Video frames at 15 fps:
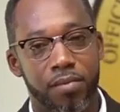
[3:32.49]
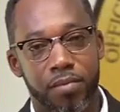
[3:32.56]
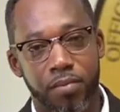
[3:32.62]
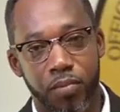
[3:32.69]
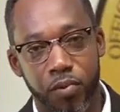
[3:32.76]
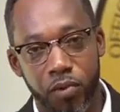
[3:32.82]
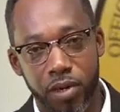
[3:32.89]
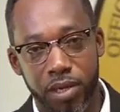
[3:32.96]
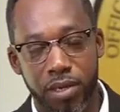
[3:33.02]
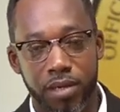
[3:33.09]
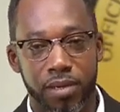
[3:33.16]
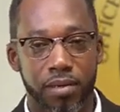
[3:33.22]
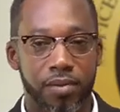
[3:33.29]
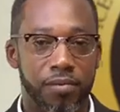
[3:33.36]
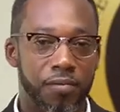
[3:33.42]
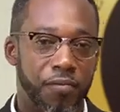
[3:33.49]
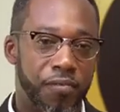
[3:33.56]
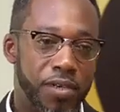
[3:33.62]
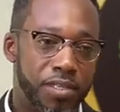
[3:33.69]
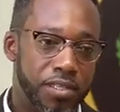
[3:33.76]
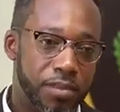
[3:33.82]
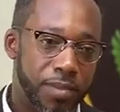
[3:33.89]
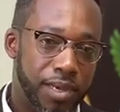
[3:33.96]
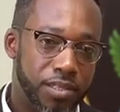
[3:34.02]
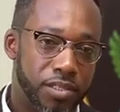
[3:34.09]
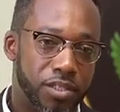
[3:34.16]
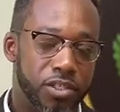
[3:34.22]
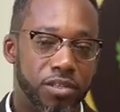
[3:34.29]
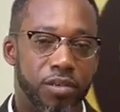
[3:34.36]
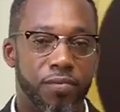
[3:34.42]
Bullying,
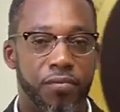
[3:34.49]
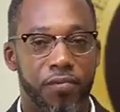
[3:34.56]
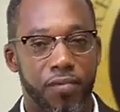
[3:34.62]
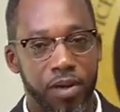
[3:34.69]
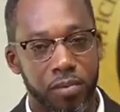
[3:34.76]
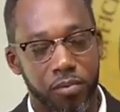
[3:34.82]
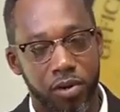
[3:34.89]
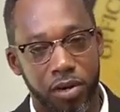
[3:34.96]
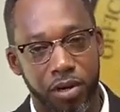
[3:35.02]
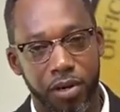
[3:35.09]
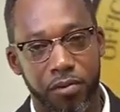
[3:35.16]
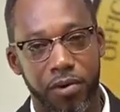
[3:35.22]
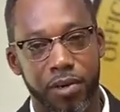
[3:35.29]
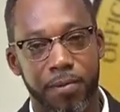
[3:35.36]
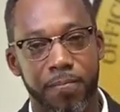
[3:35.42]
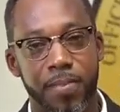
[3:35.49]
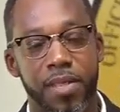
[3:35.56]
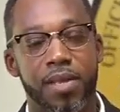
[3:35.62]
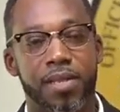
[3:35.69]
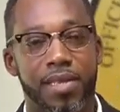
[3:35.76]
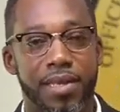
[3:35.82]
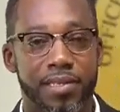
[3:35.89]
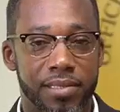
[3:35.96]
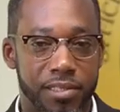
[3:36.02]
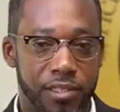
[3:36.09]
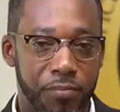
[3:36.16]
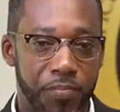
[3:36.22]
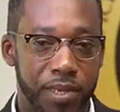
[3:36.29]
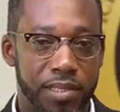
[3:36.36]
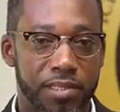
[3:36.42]
victimization, fear-mongering, that is
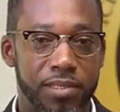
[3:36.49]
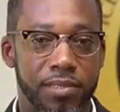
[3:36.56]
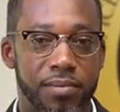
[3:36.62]
petty.